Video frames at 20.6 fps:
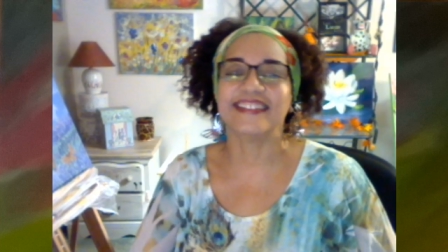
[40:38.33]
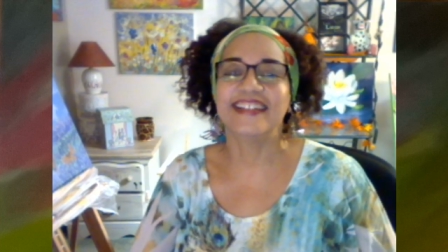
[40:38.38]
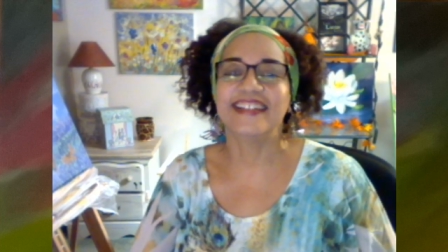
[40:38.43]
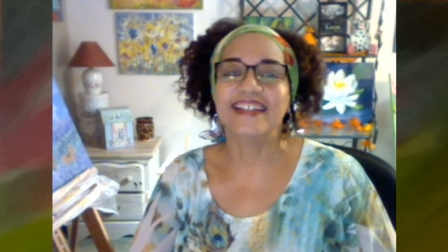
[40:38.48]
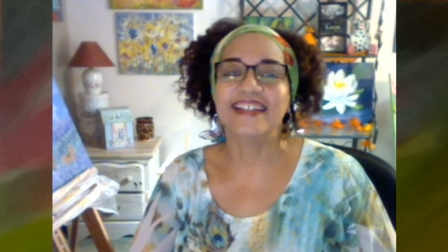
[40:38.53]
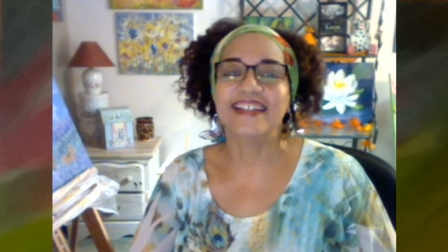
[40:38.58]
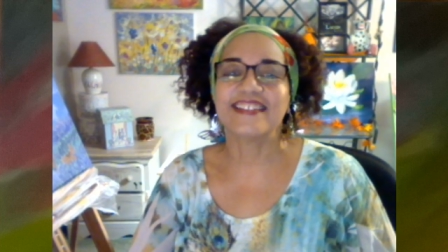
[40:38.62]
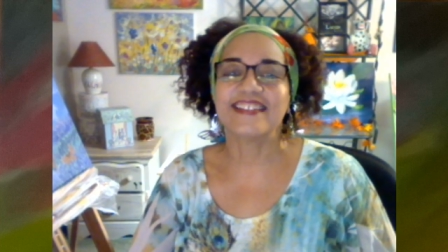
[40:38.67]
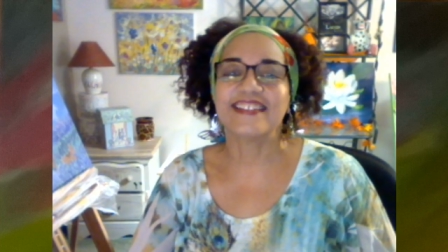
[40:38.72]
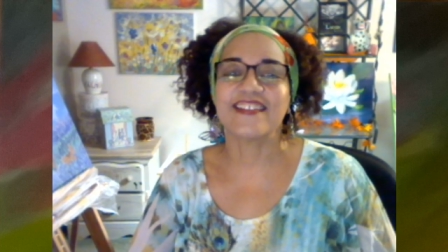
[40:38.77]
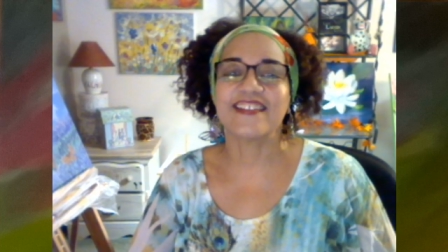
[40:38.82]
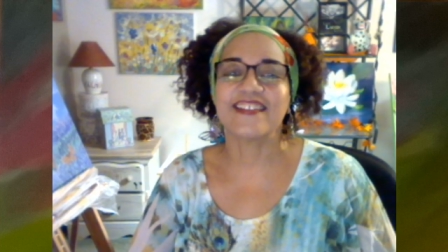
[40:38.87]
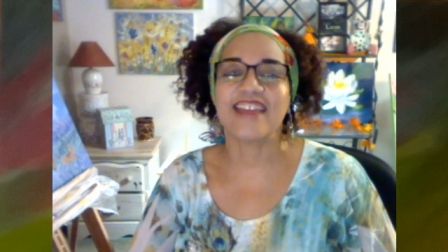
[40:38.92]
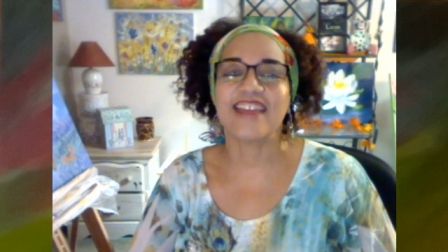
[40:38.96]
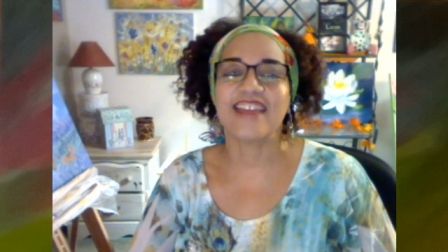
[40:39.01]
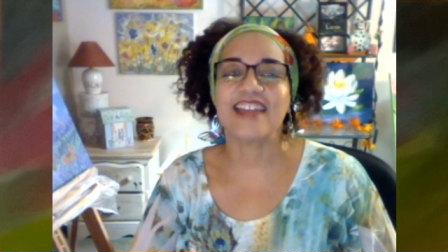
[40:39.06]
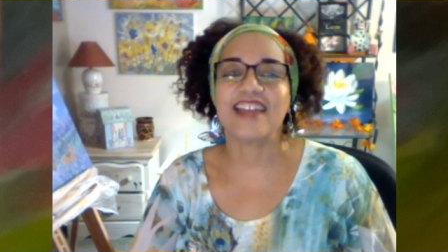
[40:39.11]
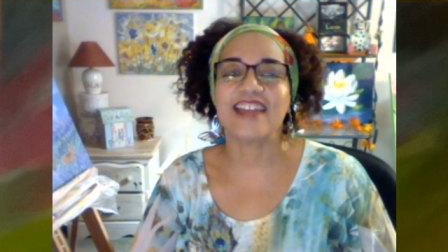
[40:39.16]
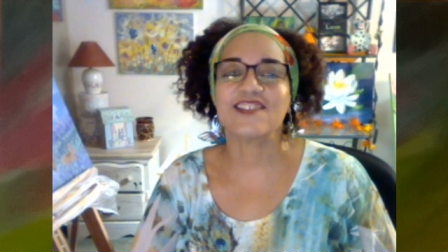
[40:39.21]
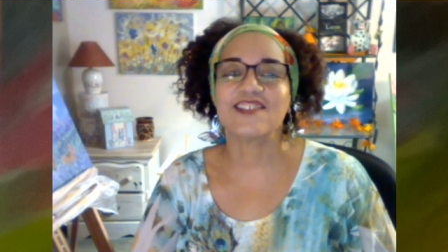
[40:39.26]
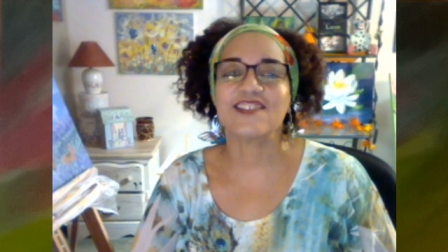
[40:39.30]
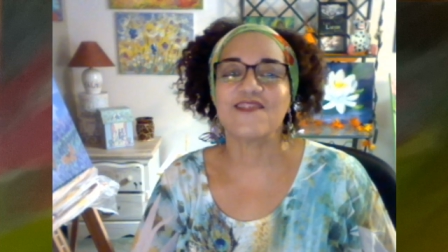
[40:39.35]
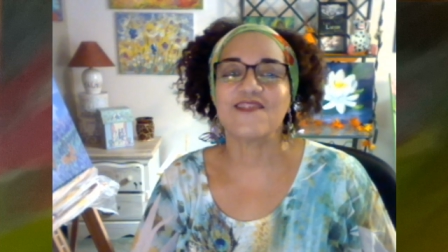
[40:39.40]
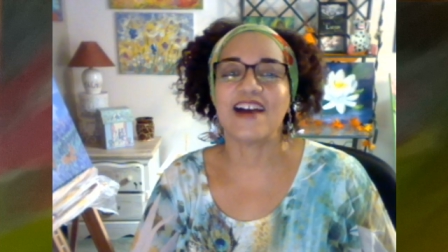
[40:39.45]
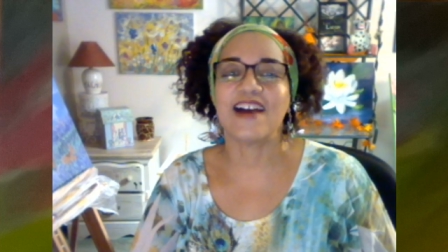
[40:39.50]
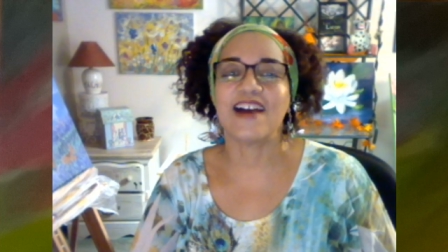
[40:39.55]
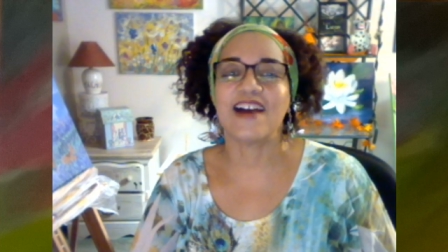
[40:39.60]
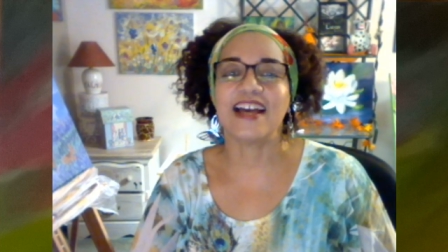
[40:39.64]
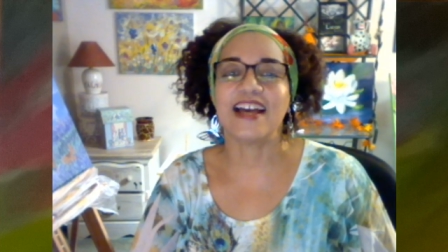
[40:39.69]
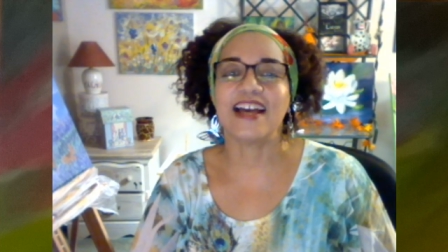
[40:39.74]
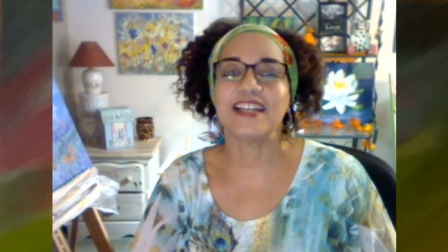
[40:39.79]
so that's
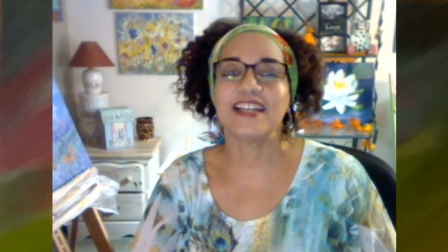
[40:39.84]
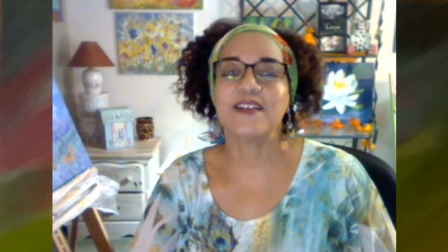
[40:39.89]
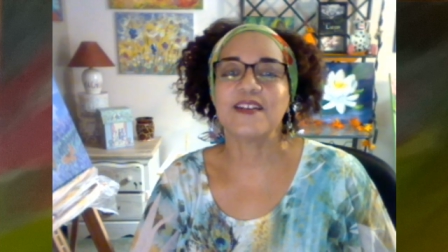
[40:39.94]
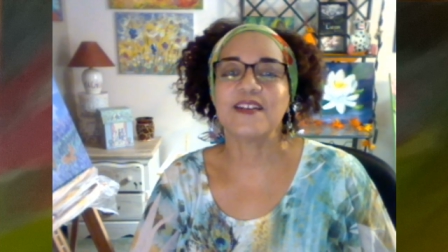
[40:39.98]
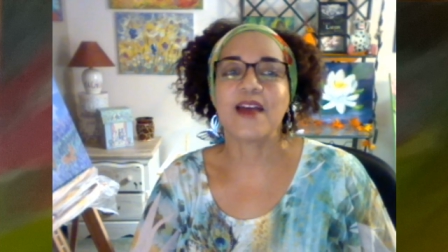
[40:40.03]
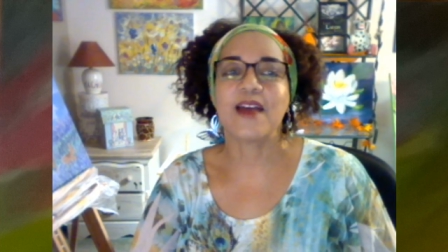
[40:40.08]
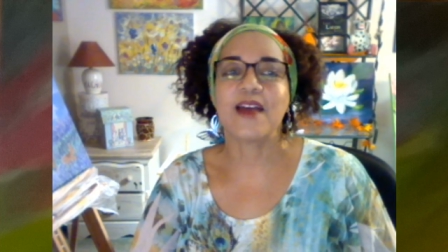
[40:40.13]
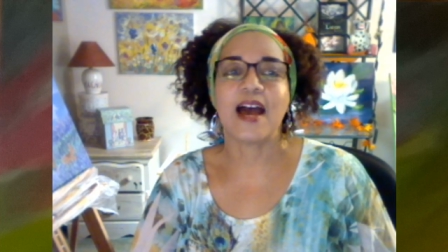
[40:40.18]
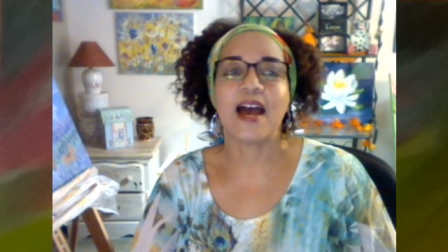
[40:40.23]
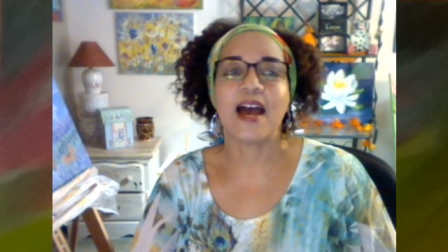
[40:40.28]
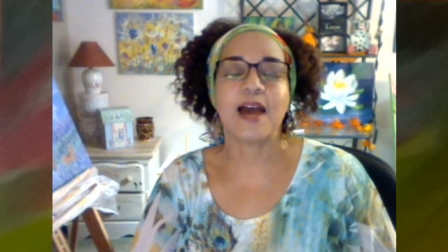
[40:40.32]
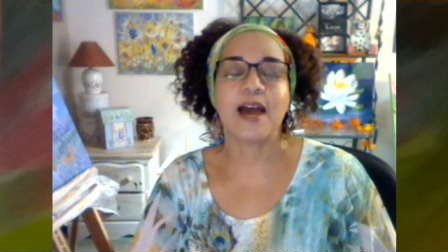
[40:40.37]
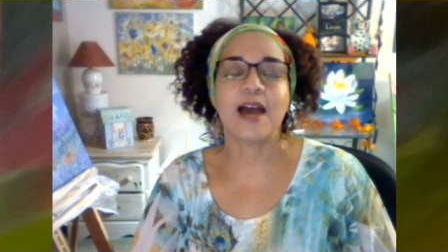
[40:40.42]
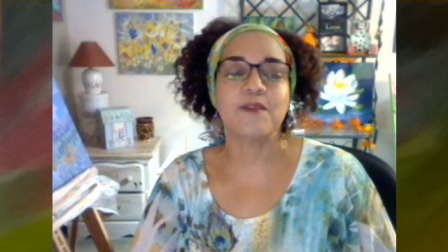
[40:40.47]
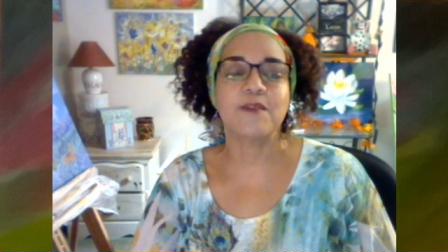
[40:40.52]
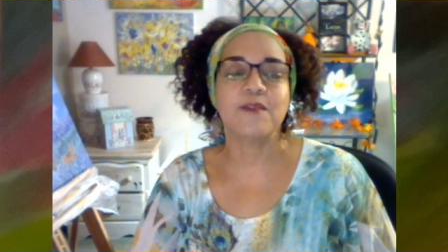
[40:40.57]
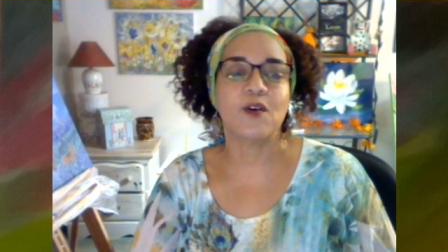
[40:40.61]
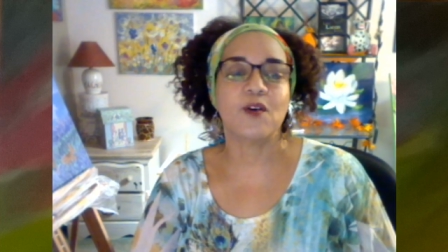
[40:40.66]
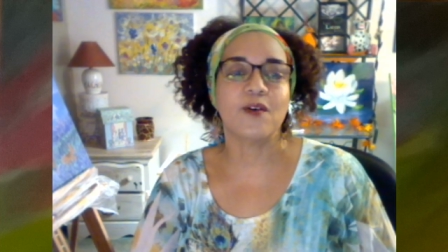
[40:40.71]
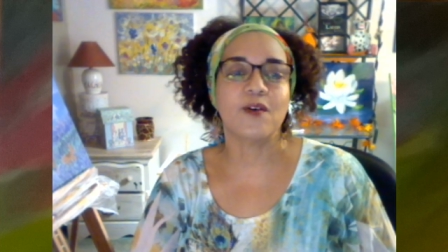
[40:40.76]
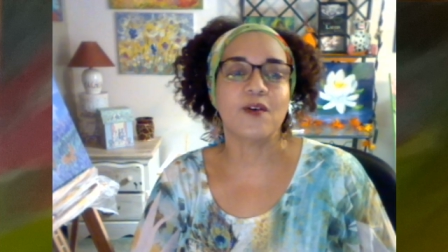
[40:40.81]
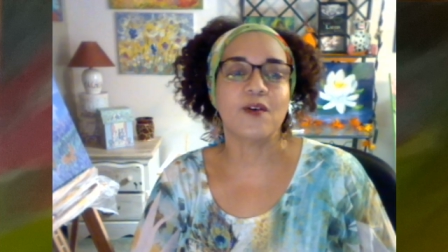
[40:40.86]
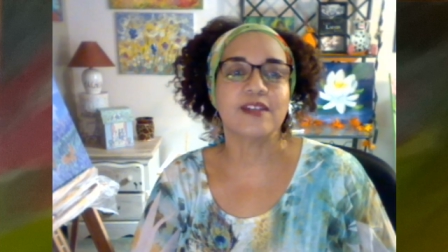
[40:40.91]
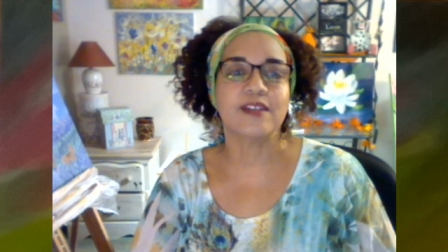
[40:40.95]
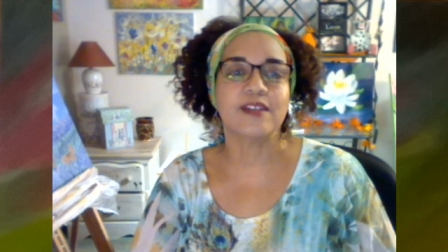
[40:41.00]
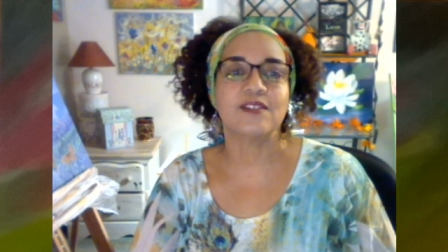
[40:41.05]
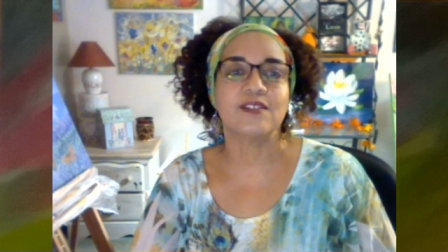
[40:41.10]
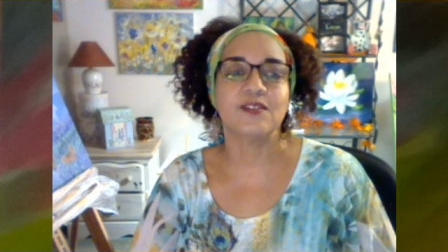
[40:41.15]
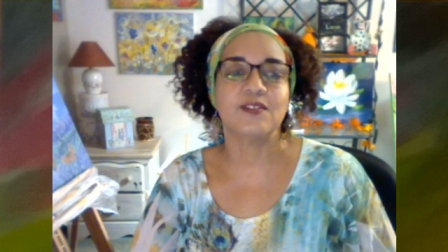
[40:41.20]
why I'm going